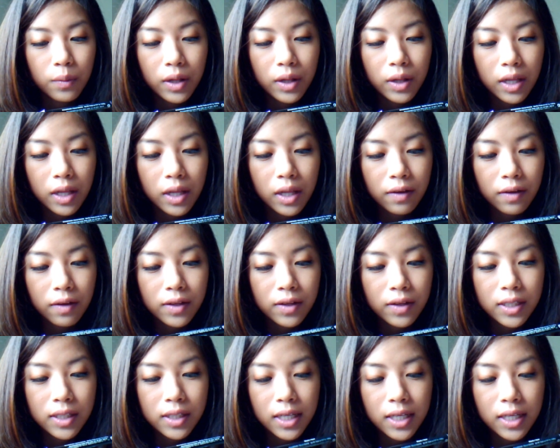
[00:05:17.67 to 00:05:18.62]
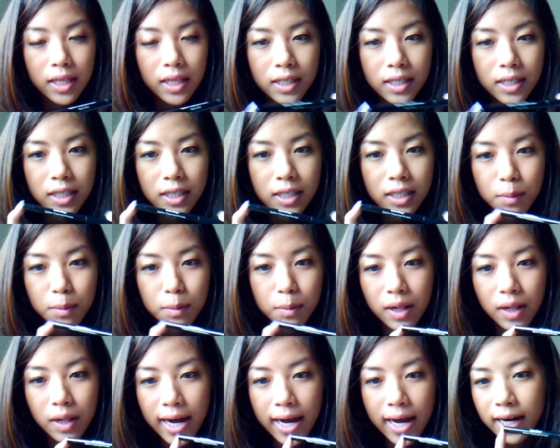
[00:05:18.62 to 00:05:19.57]
really love this, and this is in
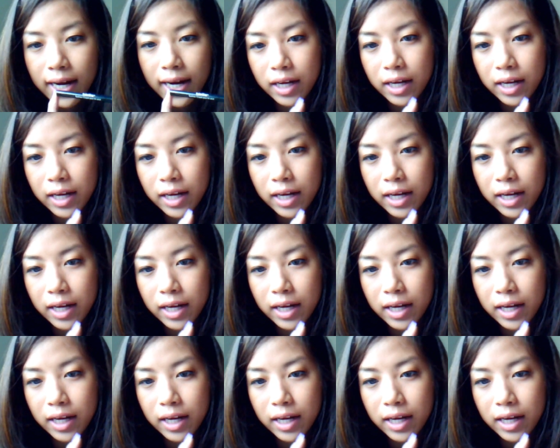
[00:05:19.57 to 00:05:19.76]
black.